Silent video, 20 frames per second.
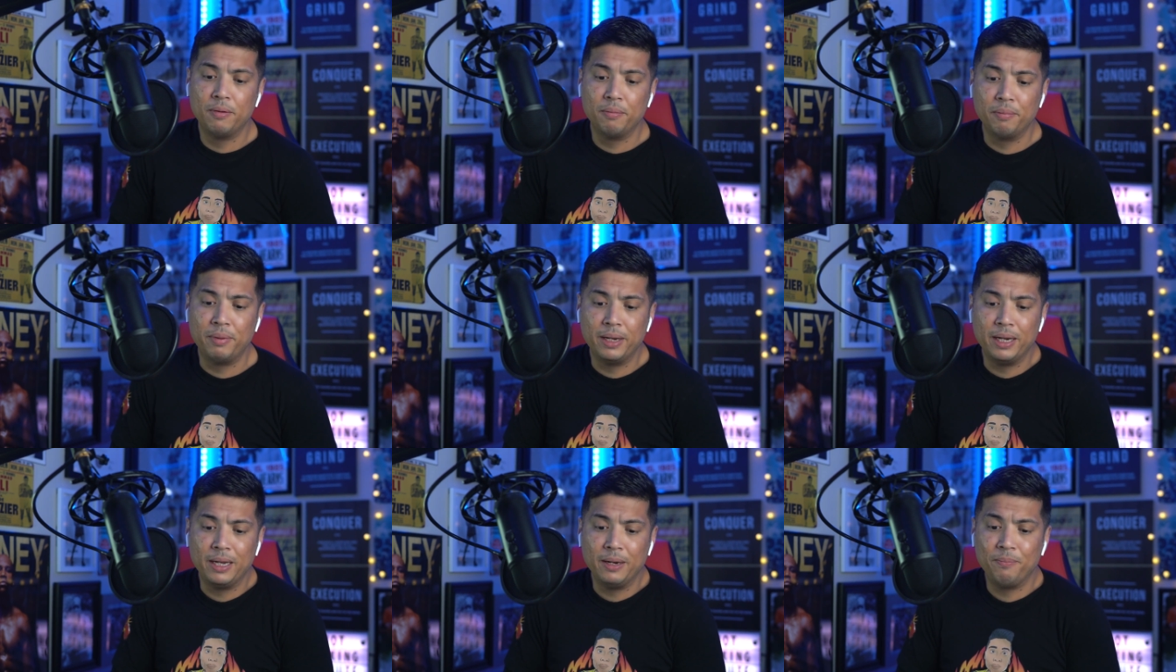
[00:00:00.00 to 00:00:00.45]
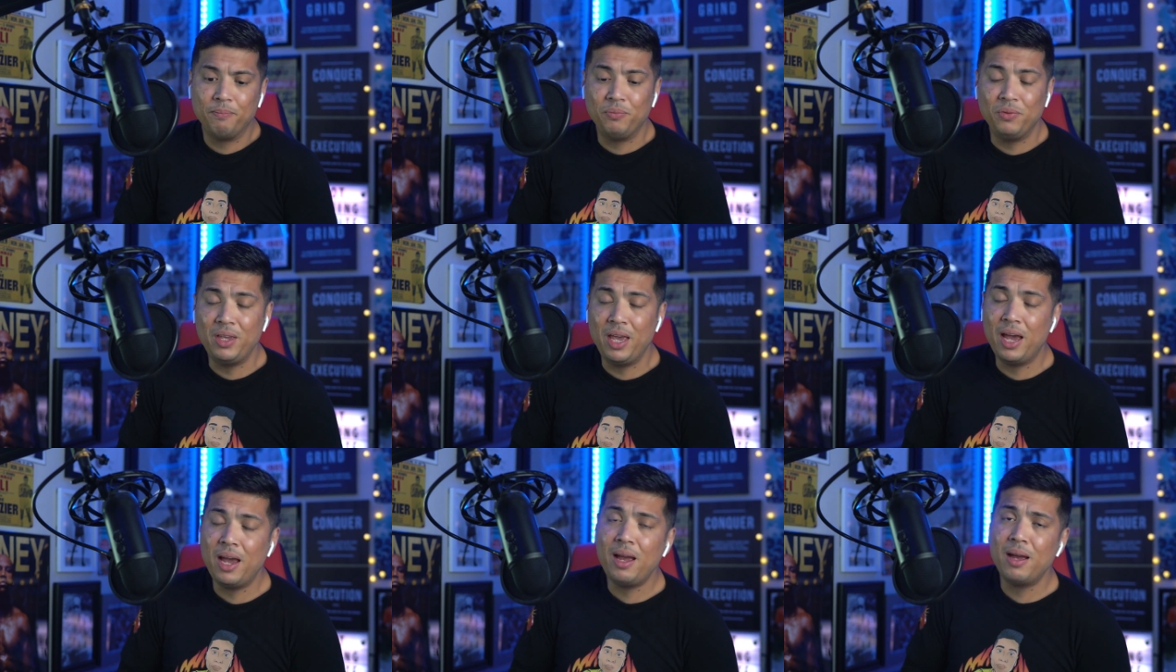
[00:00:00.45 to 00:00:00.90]
But
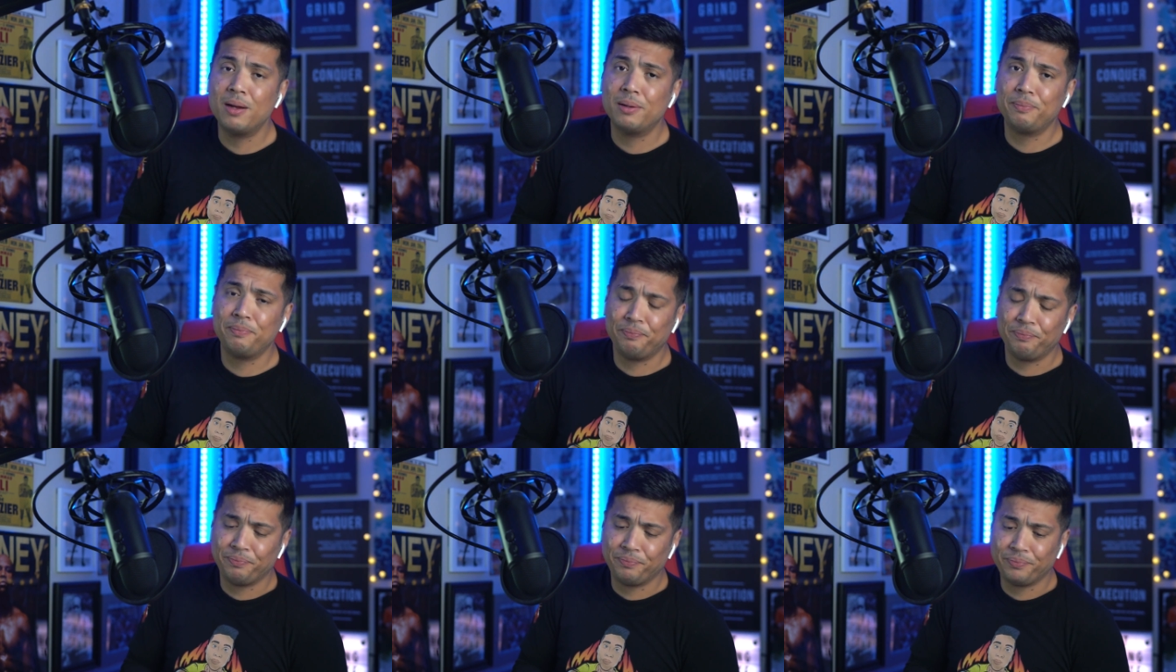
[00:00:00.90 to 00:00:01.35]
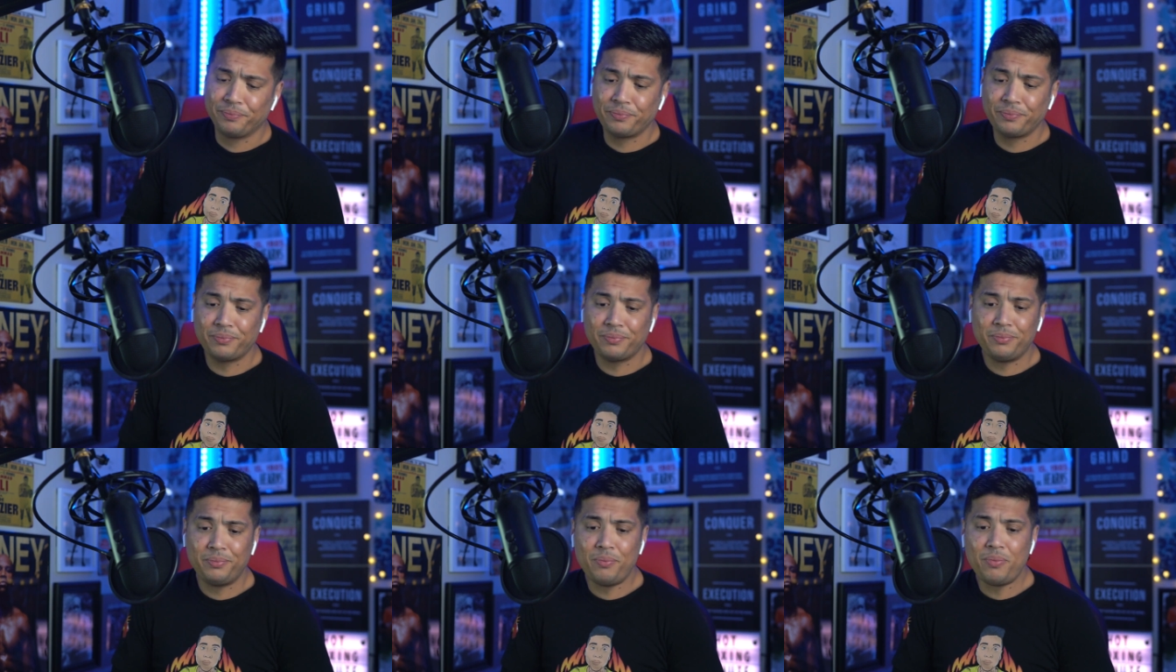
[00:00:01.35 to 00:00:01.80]
yeah,
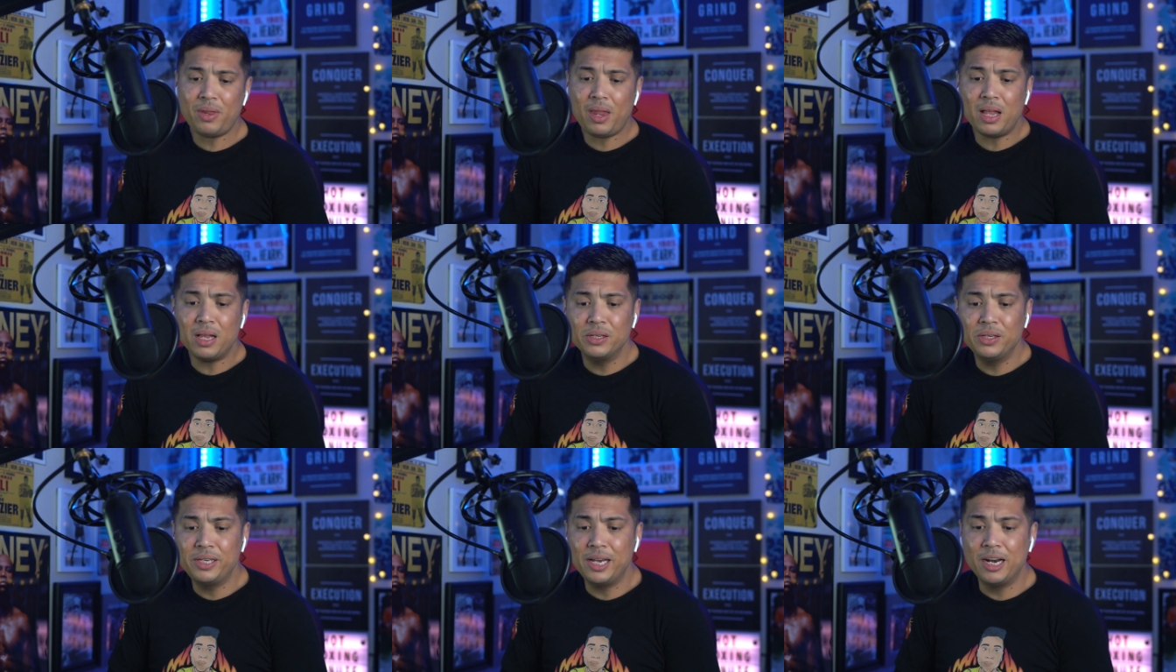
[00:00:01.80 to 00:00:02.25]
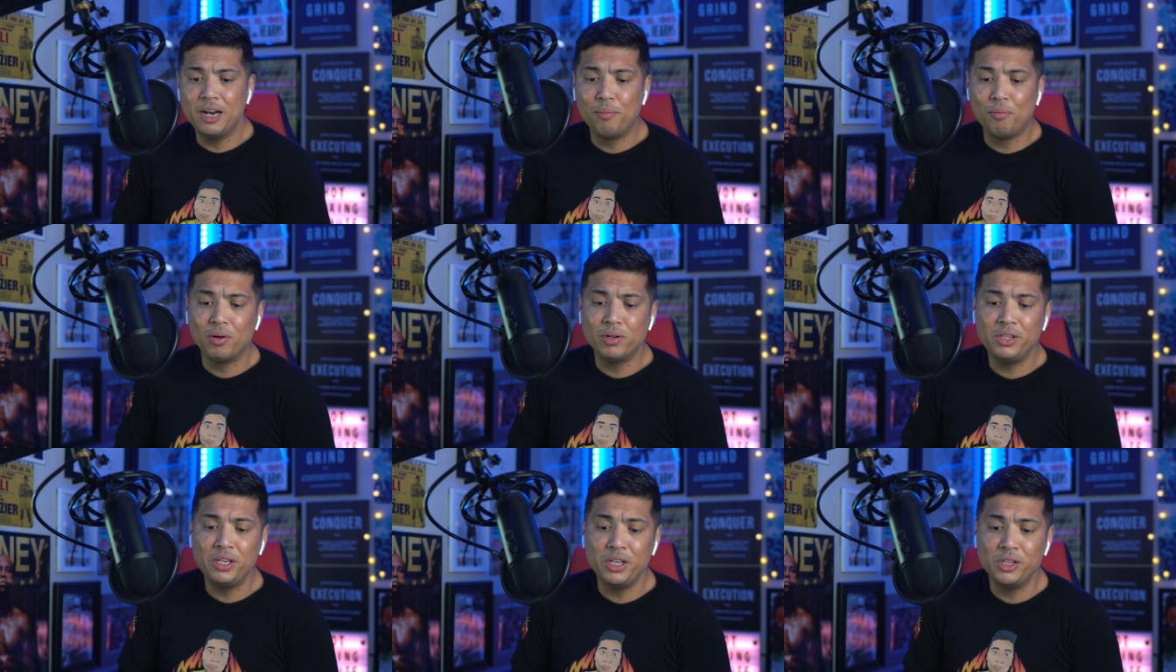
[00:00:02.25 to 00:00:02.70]
Sandor
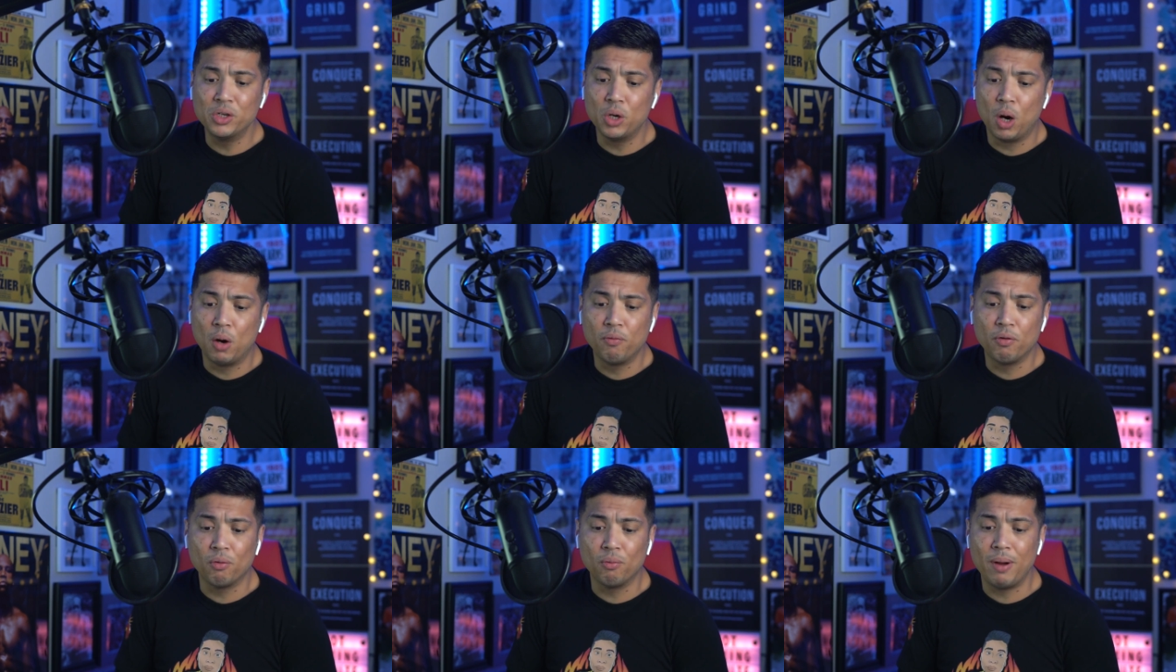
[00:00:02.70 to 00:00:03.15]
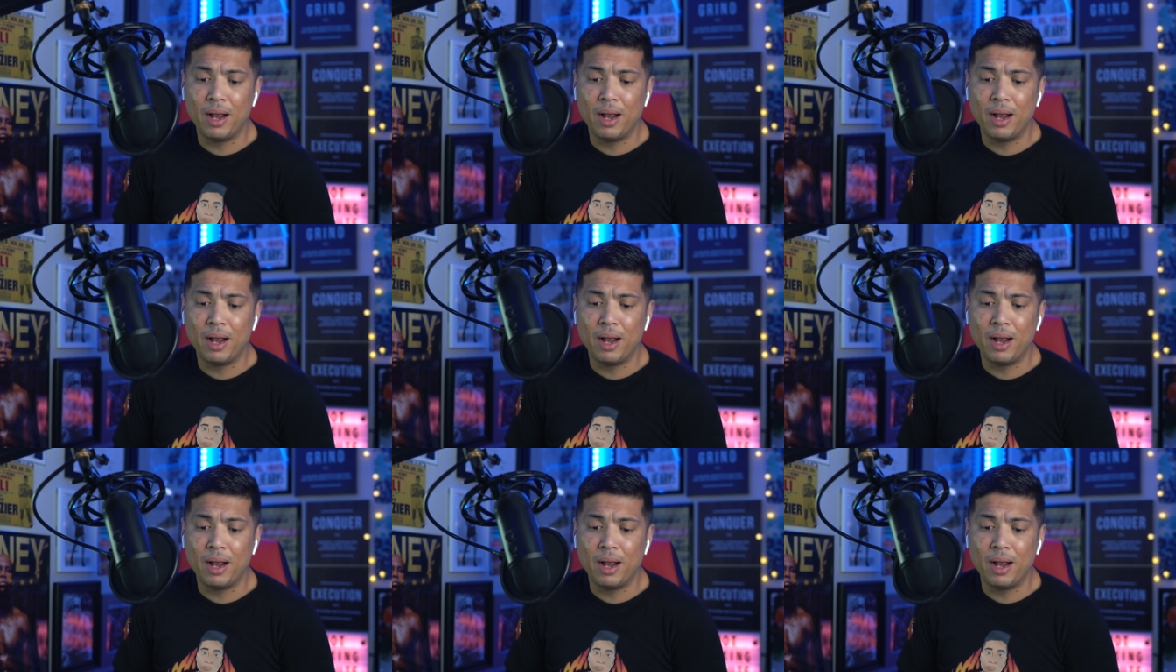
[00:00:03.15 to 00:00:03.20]
Martín's over